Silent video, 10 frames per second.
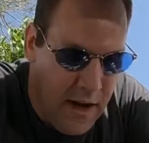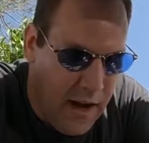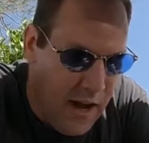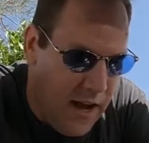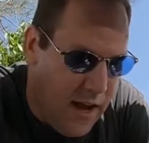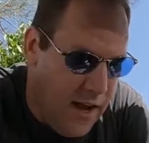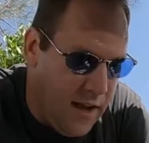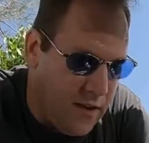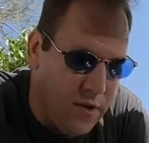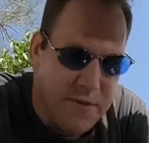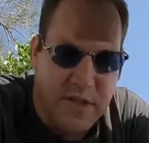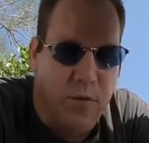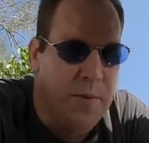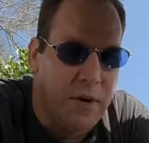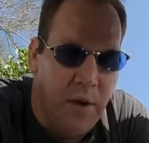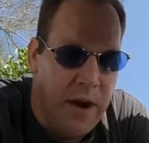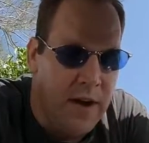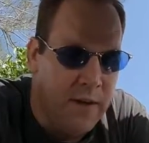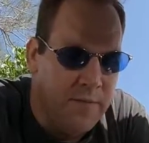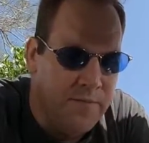and going to be swimming
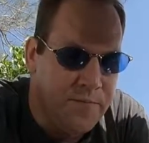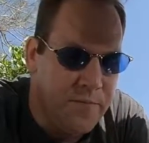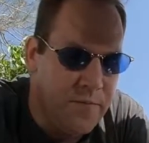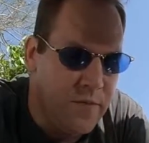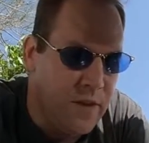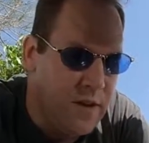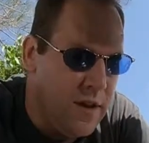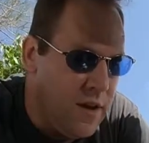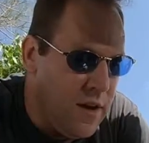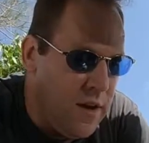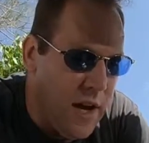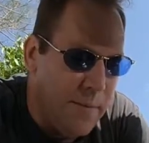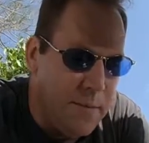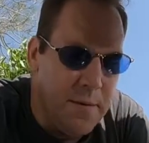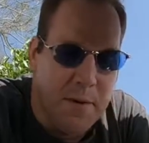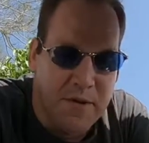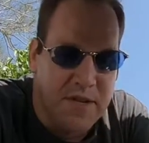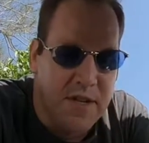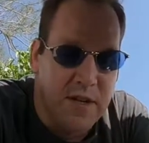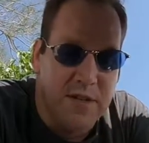around, I'm going to be
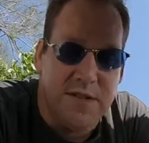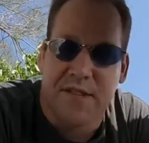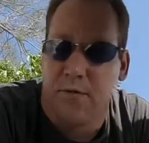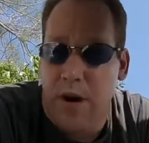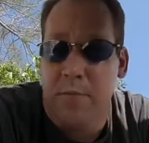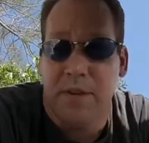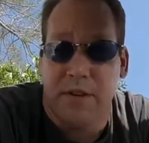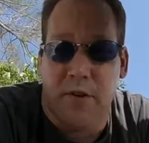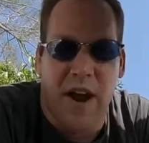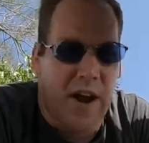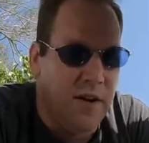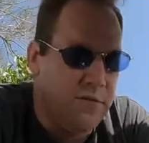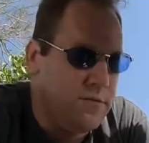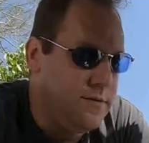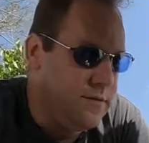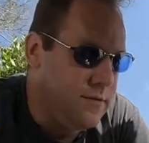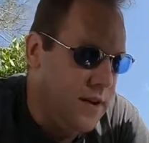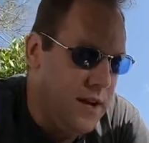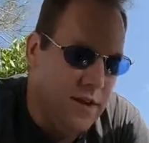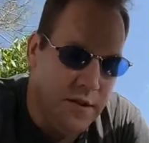mostly scraping the ground
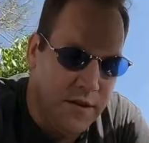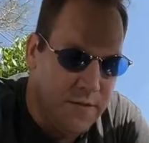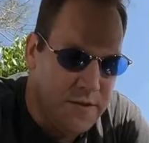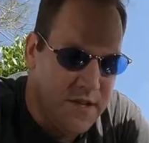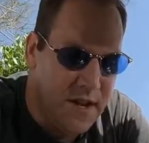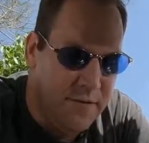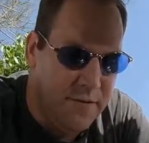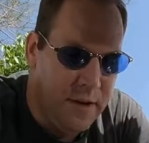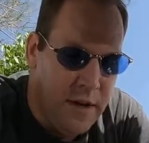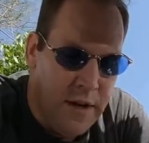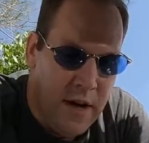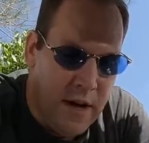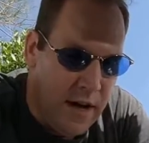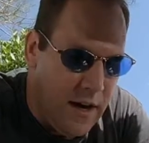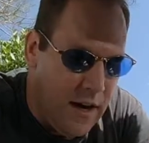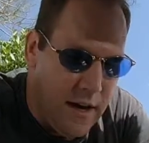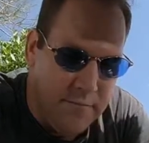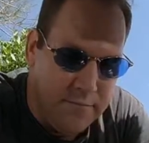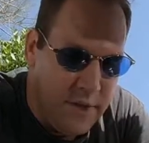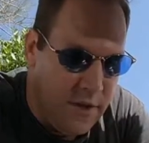and looking for stuff.
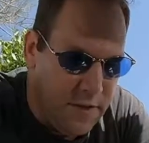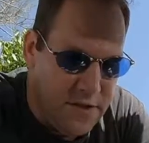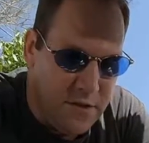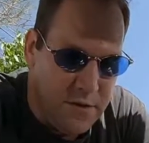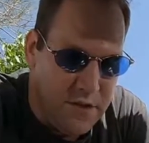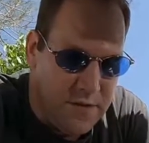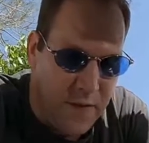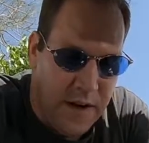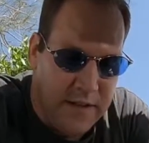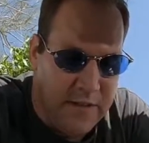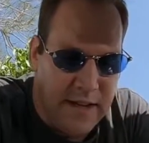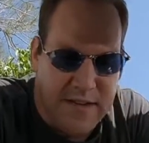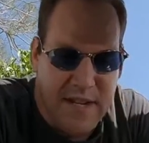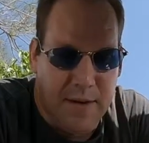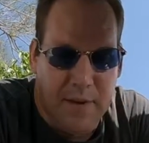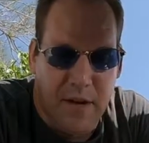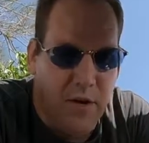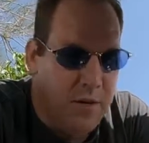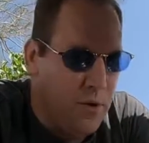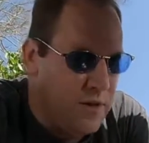You know, this will do just fine. Like I said, I'm not going
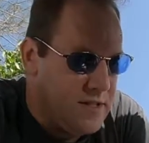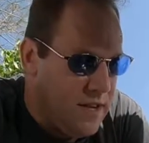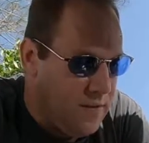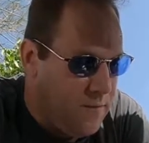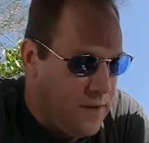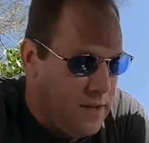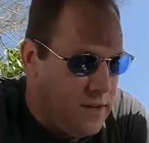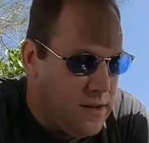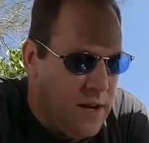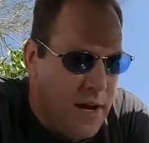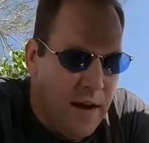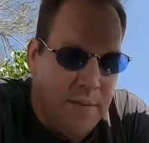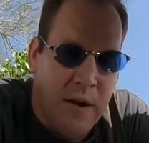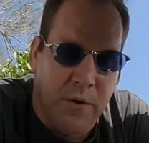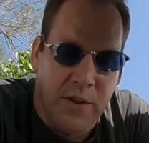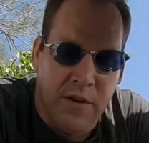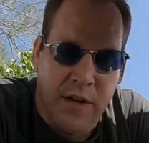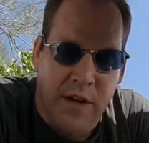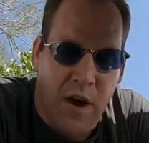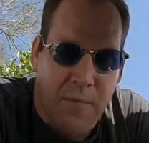any more than 10 feet. I'm not really going to get
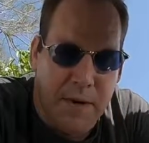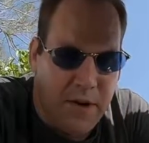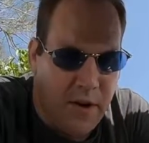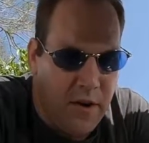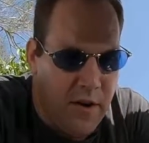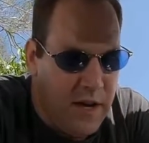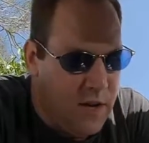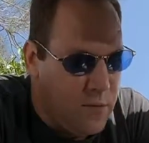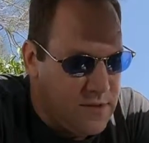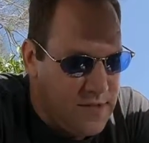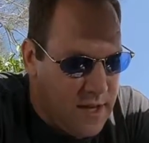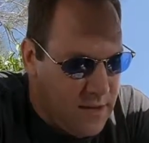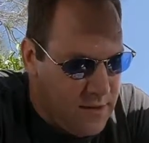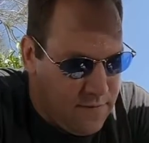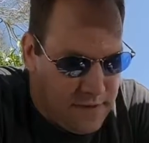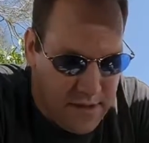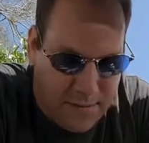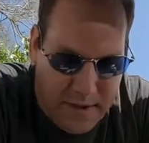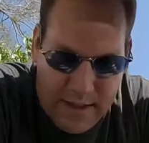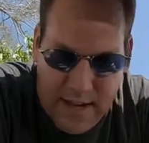caught up in the current, and once again, if something
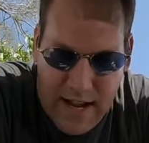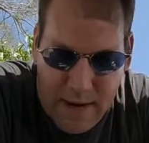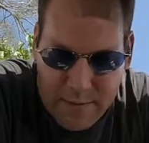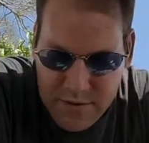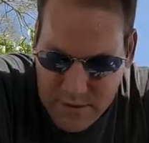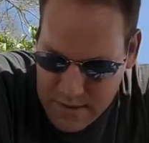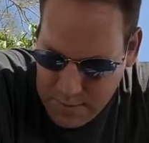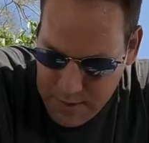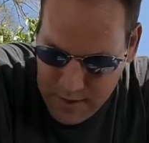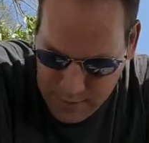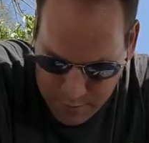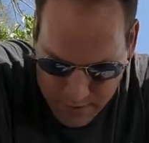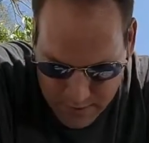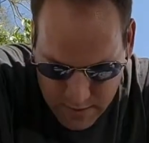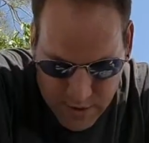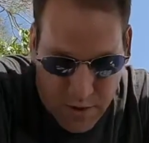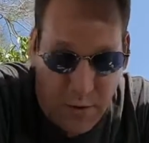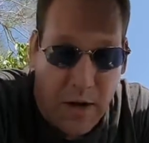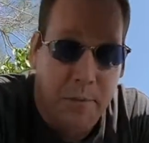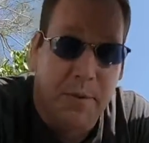like that happens, you simply hit the button and you go up.